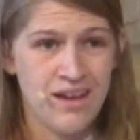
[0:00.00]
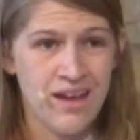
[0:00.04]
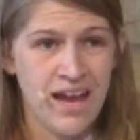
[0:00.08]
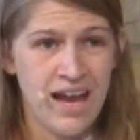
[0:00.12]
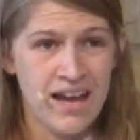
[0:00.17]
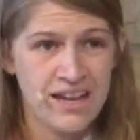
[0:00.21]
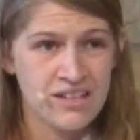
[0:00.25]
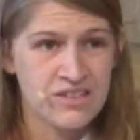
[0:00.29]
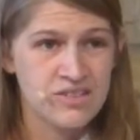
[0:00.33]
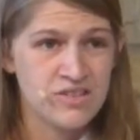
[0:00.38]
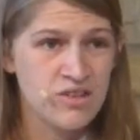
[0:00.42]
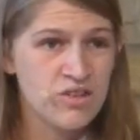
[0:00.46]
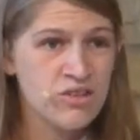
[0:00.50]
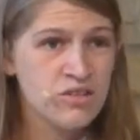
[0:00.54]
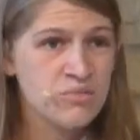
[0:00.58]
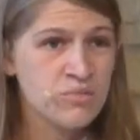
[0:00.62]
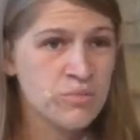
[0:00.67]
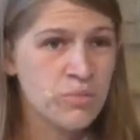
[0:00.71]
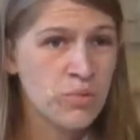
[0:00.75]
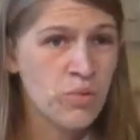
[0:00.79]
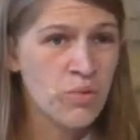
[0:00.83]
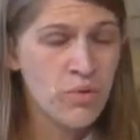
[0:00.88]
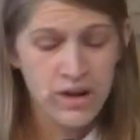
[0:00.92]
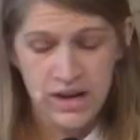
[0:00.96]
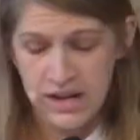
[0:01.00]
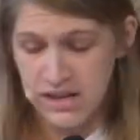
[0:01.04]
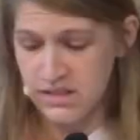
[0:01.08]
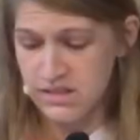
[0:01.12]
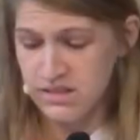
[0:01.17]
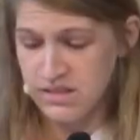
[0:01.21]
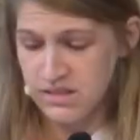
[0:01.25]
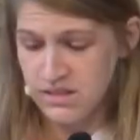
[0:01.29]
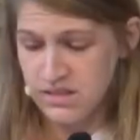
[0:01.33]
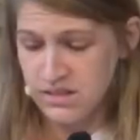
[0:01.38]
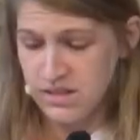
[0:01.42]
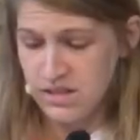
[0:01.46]
At a certain
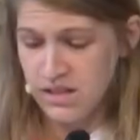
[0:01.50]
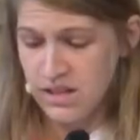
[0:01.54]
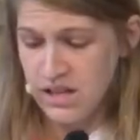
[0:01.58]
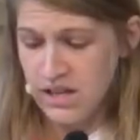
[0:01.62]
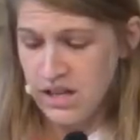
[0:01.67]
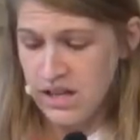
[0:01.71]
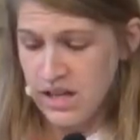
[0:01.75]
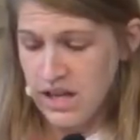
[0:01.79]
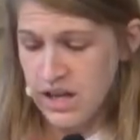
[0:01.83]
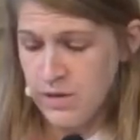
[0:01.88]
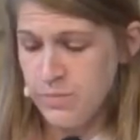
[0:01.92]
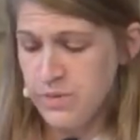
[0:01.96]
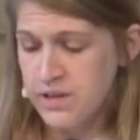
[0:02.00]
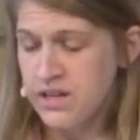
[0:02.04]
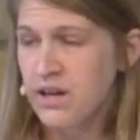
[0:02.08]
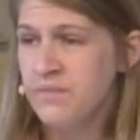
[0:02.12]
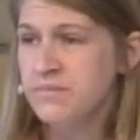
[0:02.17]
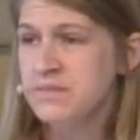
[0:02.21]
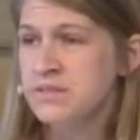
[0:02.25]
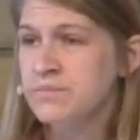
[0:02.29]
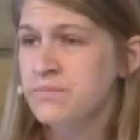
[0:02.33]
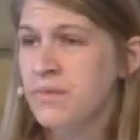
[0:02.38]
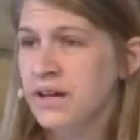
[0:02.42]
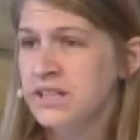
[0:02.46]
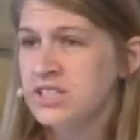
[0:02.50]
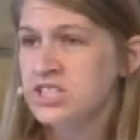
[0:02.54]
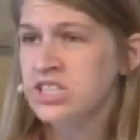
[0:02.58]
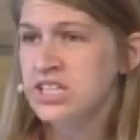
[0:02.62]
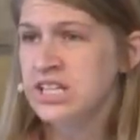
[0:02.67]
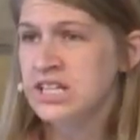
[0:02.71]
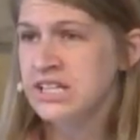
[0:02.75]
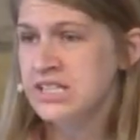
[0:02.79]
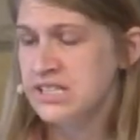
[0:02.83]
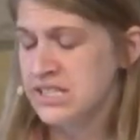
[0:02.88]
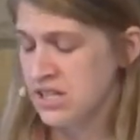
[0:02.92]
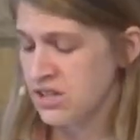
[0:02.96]
point, it becomes much
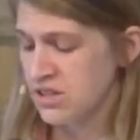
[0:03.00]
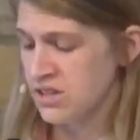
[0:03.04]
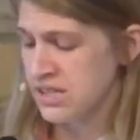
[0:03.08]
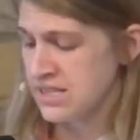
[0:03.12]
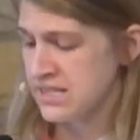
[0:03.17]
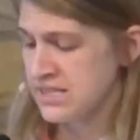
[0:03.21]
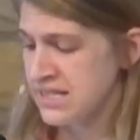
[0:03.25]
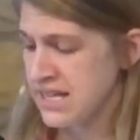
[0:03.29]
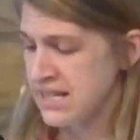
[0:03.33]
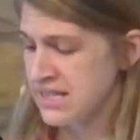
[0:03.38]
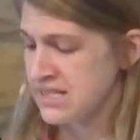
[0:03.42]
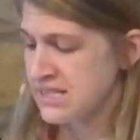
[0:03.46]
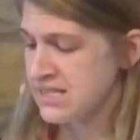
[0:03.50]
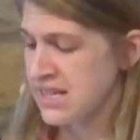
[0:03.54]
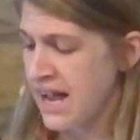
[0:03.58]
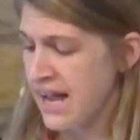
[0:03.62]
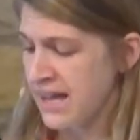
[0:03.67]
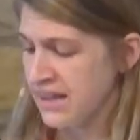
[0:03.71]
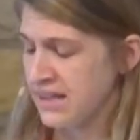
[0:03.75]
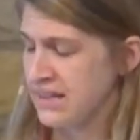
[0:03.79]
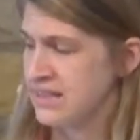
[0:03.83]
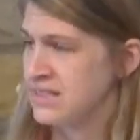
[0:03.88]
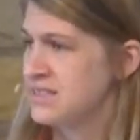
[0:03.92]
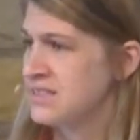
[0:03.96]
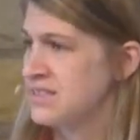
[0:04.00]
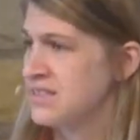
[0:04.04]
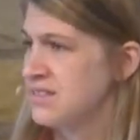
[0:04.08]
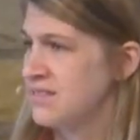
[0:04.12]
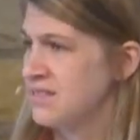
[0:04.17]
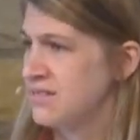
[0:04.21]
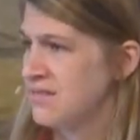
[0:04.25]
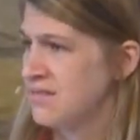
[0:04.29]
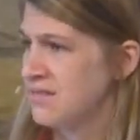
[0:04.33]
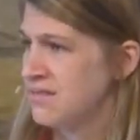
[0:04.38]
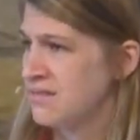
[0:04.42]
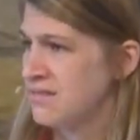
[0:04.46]
easier to stay silent
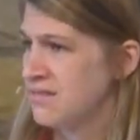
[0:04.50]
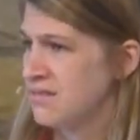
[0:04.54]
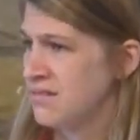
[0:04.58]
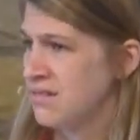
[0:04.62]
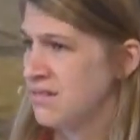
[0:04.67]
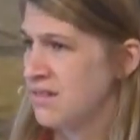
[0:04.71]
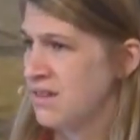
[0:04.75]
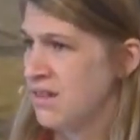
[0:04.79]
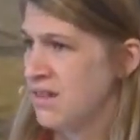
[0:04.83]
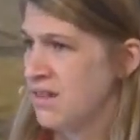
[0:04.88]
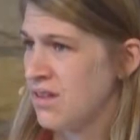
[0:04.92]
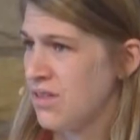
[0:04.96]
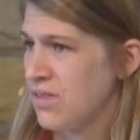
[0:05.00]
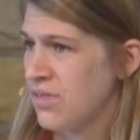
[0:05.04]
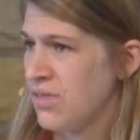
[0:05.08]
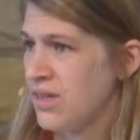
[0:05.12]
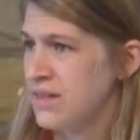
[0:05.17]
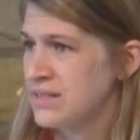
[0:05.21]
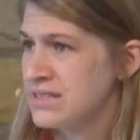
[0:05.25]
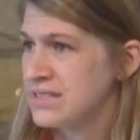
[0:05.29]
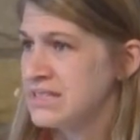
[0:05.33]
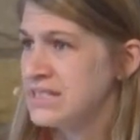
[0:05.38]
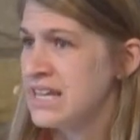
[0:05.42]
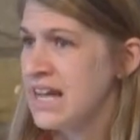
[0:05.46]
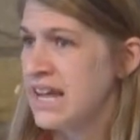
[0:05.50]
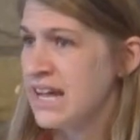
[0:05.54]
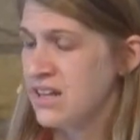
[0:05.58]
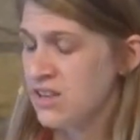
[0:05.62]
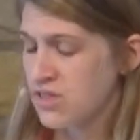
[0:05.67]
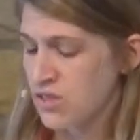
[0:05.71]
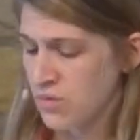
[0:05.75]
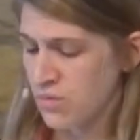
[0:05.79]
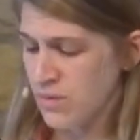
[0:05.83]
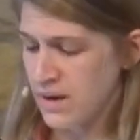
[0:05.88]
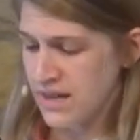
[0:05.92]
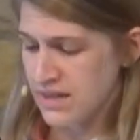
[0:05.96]
than to
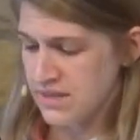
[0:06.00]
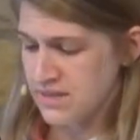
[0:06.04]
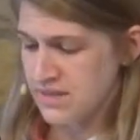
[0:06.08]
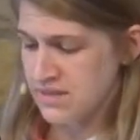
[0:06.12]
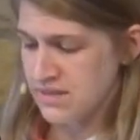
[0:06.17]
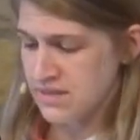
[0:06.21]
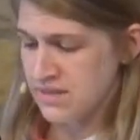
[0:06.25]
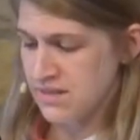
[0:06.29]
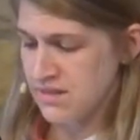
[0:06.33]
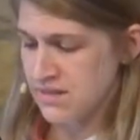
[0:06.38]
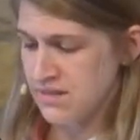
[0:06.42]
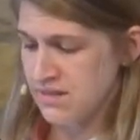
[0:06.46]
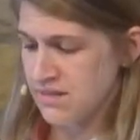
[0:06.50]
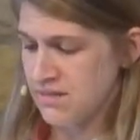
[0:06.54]
take the risk.